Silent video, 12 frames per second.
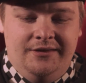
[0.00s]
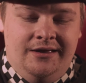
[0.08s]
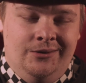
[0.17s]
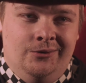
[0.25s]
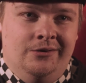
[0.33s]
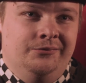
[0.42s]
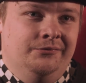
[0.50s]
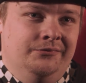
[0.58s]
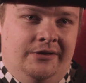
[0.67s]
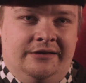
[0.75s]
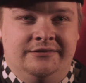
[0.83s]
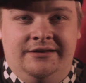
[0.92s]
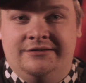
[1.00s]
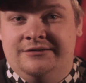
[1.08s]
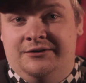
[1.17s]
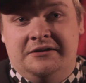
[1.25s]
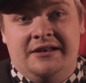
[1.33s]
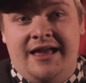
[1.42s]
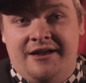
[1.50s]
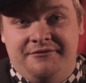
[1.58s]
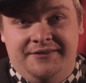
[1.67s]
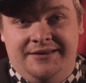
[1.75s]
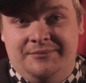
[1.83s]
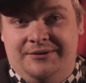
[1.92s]
And all of us just started
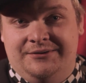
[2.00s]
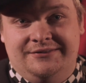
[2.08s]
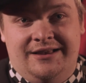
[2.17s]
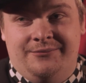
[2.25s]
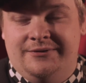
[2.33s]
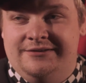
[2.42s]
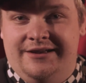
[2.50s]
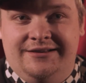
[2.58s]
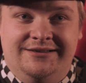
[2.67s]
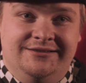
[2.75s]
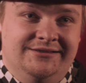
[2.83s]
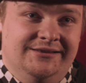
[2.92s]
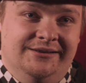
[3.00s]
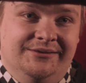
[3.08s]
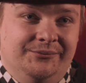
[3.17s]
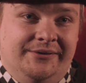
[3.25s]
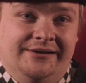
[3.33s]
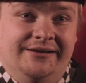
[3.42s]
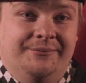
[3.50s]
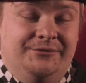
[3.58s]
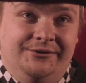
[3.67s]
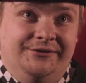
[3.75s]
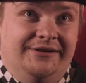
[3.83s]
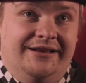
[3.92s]
laughing, because that was like this really
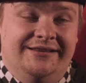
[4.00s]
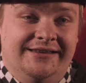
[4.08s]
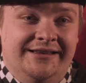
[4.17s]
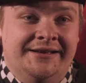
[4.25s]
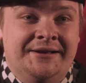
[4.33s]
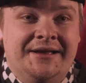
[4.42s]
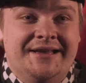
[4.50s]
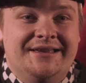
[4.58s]
absurd idea.